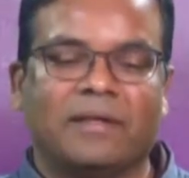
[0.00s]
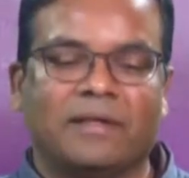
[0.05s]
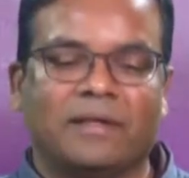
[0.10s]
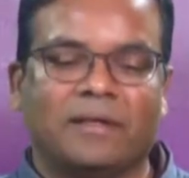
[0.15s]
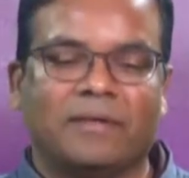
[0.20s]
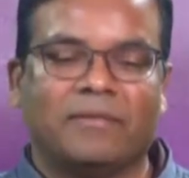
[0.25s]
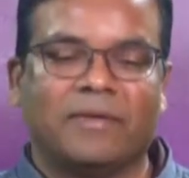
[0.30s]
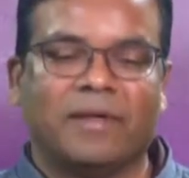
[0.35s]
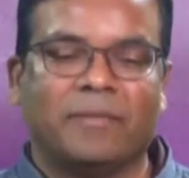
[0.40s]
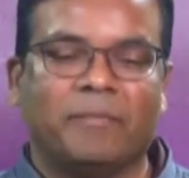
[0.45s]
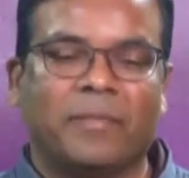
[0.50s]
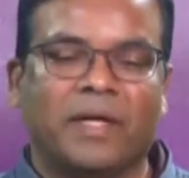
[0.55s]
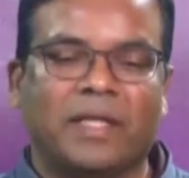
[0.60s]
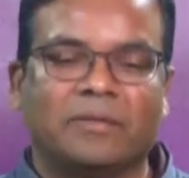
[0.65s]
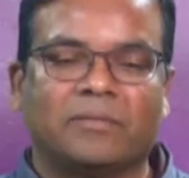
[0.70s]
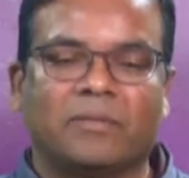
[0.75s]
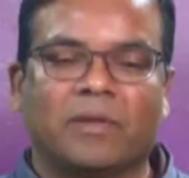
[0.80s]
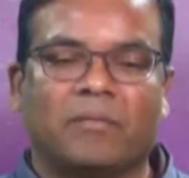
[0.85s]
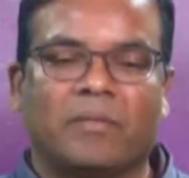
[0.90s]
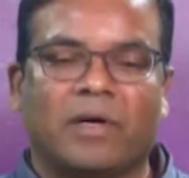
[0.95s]

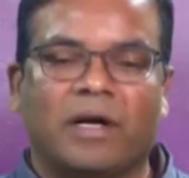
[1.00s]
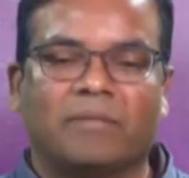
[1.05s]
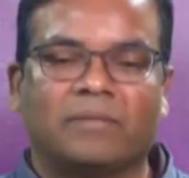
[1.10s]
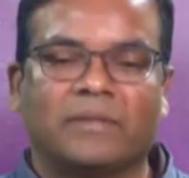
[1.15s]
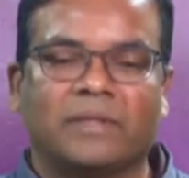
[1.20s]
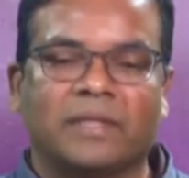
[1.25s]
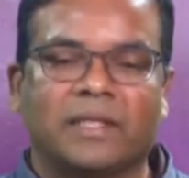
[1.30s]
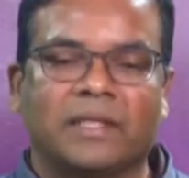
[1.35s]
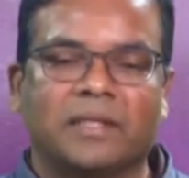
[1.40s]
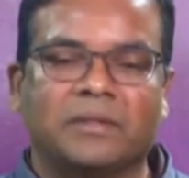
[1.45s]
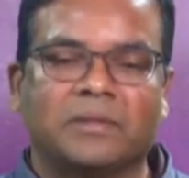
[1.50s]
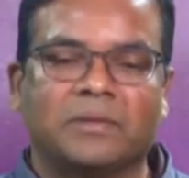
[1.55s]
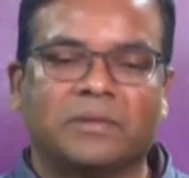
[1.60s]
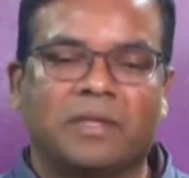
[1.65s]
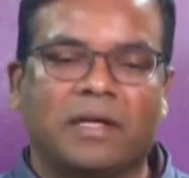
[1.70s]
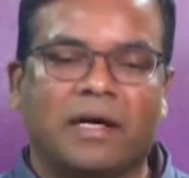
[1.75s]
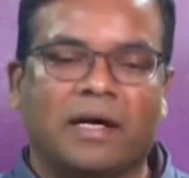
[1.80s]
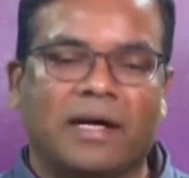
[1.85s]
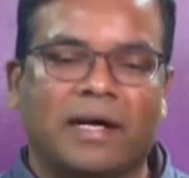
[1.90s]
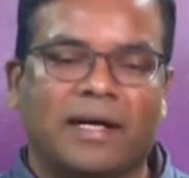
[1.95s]
wavebands from optical to
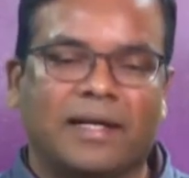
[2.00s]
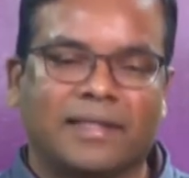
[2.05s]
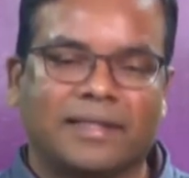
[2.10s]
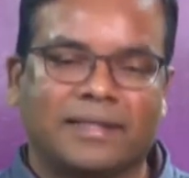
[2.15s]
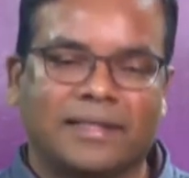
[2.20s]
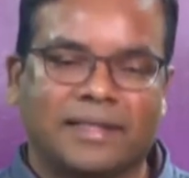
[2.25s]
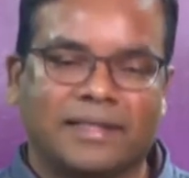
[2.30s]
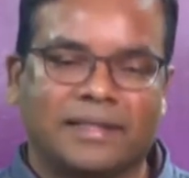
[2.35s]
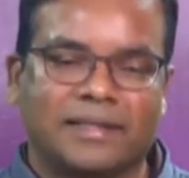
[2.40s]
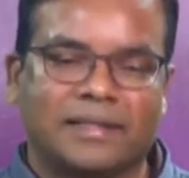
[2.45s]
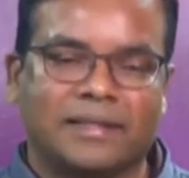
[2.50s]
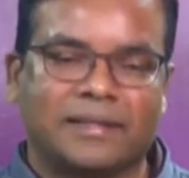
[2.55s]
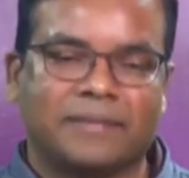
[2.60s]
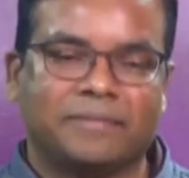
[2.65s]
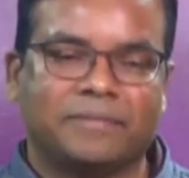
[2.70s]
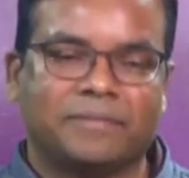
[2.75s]
hard X-rays.